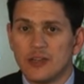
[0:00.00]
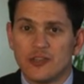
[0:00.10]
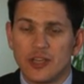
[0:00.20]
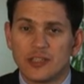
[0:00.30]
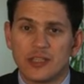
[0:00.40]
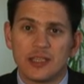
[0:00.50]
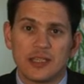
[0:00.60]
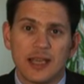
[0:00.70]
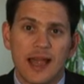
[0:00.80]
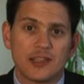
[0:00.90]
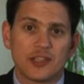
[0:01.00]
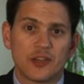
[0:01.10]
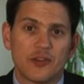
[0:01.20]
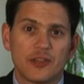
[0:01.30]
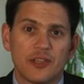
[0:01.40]
Justice and
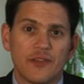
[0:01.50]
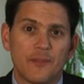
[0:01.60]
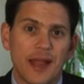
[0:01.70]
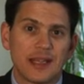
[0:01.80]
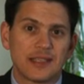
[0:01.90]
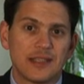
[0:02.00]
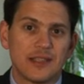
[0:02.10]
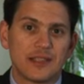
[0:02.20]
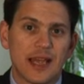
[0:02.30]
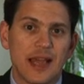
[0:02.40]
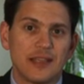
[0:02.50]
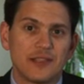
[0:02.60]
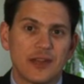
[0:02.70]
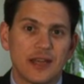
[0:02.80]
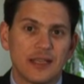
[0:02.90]
security for Palestinians and
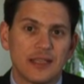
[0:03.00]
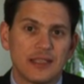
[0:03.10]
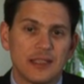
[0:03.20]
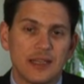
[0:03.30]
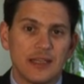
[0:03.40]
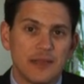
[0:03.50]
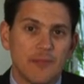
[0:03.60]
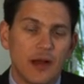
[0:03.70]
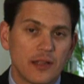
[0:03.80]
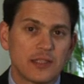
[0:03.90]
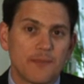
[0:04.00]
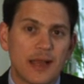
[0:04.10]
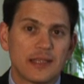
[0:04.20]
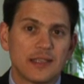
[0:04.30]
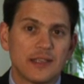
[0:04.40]
Israelis demands a
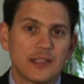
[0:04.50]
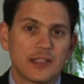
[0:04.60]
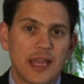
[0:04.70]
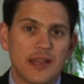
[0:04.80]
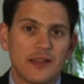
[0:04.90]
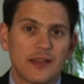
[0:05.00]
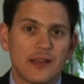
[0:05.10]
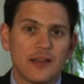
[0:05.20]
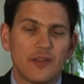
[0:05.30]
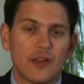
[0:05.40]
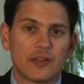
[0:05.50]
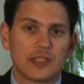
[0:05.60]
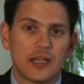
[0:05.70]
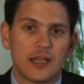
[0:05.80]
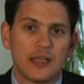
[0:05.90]
Palestinian state that can live
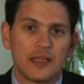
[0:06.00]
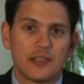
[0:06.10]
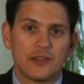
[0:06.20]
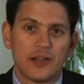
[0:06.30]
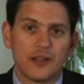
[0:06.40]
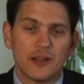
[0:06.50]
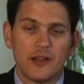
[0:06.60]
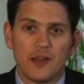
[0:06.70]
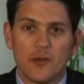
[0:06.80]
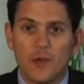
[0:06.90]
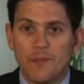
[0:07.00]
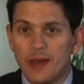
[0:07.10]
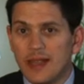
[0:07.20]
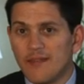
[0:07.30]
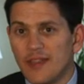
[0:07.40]
alongside Israel. We
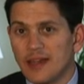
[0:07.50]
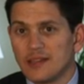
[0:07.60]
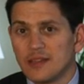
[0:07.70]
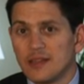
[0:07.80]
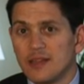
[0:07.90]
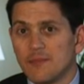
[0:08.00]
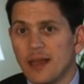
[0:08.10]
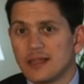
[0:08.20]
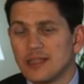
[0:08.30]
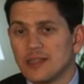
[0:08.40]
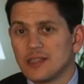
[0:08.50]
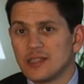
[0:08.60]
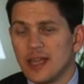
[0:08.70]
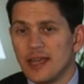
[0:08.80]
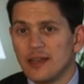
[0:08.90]
believe that Palestinian
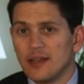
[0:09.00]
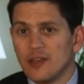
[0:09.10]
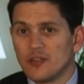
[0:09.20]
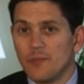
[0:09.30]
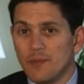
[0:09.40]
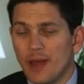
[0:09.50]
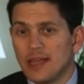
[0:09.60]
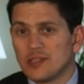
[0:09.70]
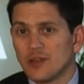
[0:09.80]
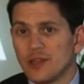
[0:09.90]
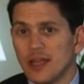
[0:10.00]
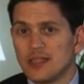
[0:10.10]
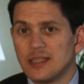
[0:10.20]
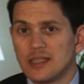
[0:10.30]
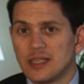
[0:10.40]
state should be based on
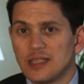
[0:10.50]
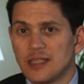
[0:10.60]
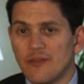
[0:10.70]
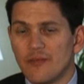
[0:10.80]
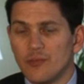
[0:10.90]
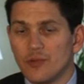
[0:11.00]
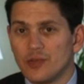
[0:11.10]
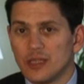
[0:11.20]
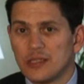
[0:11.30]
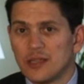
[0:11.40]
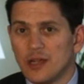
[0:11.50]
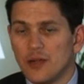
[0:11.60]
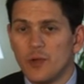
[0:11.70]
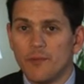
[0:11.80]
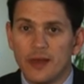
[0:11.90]
1967 borders.
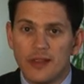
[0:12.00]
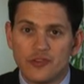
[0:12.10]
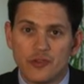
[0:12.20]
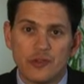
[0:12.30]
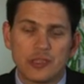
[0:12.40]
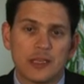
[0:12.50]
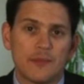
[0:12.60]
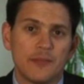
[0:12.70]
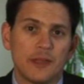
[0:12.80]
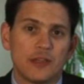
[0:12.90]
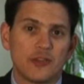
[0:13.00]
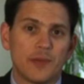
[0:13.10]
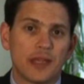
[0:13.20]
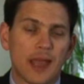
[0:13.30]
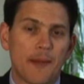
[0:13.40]
We believe Jerusalem should
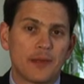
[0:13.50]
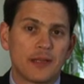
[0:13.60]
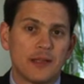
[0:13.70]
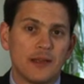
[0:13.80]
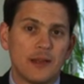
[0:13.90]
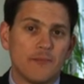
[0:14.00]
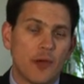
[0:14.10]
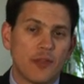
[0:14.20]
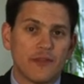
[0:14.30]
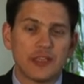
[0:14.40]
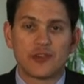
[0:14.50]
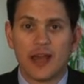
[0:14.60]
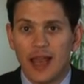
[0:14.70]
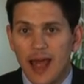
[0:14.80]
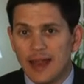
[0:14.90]
be the capital both of
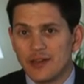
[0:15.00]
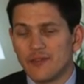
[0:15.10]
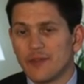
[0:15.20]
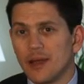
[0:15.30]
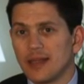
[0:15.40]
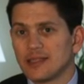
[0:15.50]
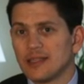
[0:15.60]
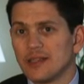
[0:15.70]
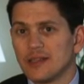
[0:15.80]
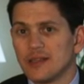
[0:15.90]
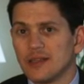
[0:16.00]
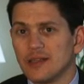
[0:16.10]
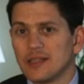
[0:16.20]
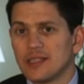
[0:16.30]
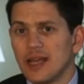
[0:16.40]
Israel and of the Palestinian
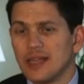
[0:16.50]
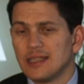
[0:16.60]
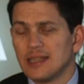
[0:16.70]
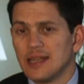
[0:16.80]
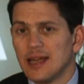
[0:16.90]
state.